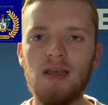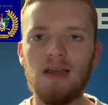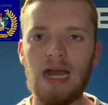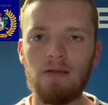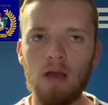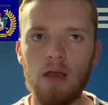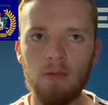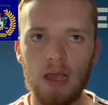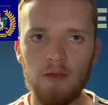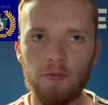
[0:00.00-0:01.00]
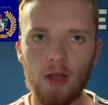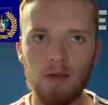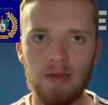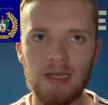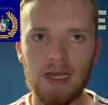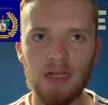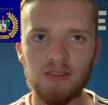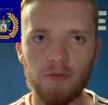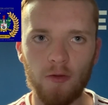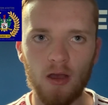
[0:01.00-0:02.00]
Our away following at
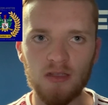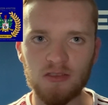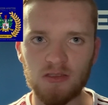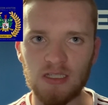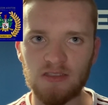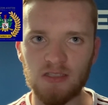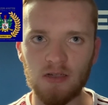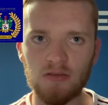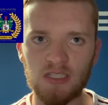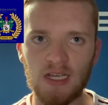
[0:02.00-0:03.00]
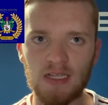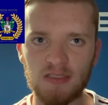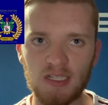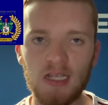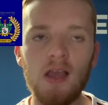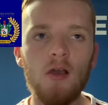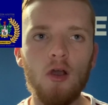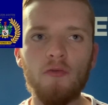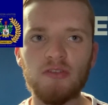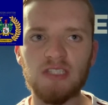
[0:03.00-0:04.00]
Farsley Celtic the
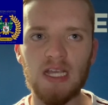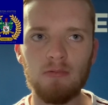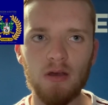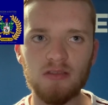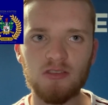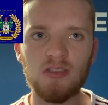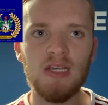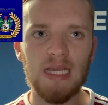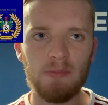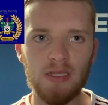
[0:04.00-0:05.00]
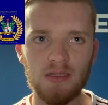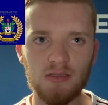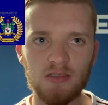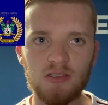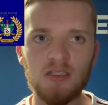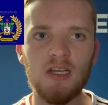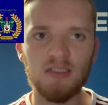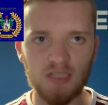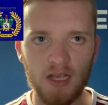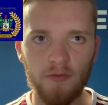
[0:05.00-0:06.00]
other day was immense.
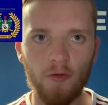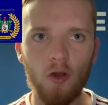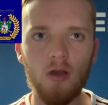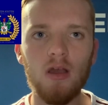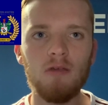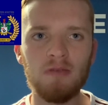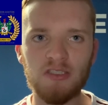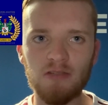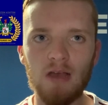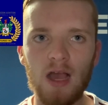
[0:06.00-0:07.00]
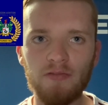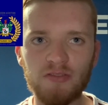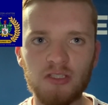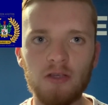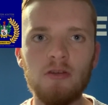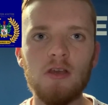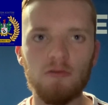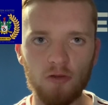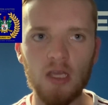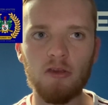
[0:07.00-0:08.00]
Therefore, we do have to
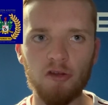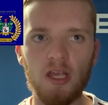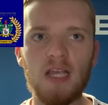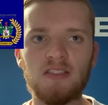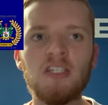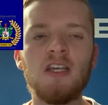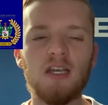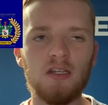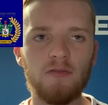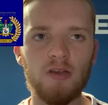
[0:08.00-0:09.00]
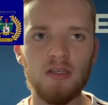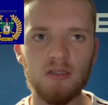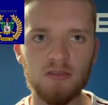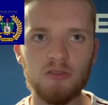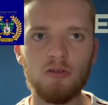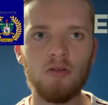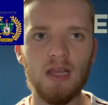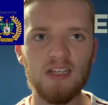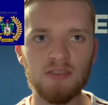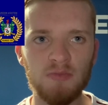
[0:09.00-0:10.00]
recreate another strong
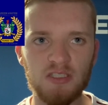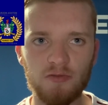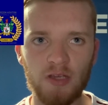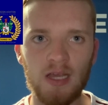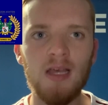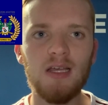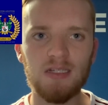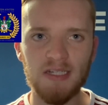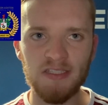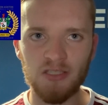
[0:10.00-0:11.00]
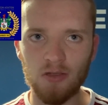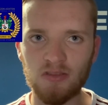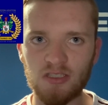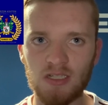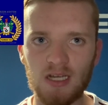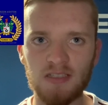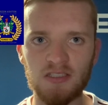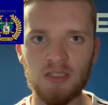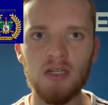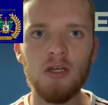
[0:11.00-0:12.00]
atmosphere later on tonight
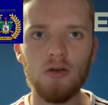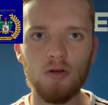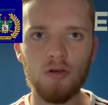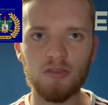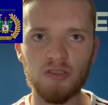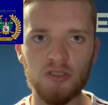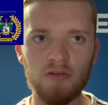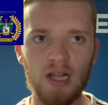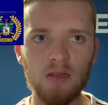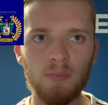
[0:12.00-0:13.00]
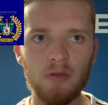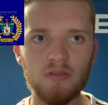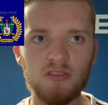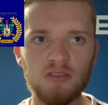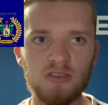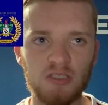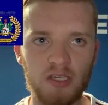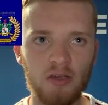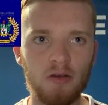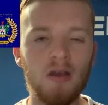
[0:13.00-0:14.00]
in order to help us
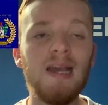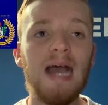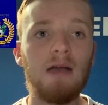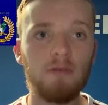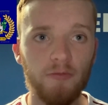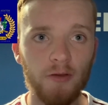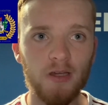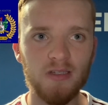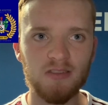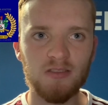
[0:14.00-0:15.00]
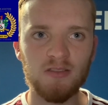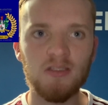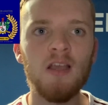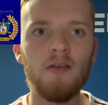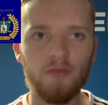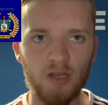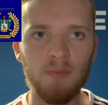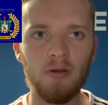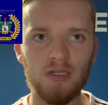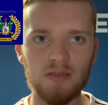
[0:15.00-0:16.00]
secure our first 3
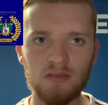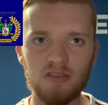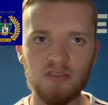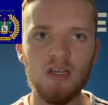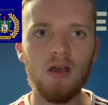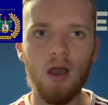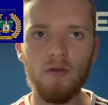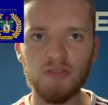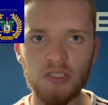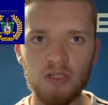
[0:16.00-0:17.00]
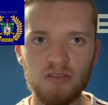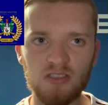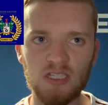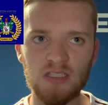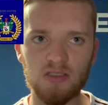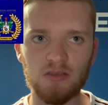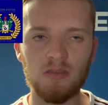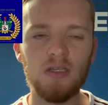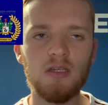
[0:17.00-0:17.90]
points of the new season.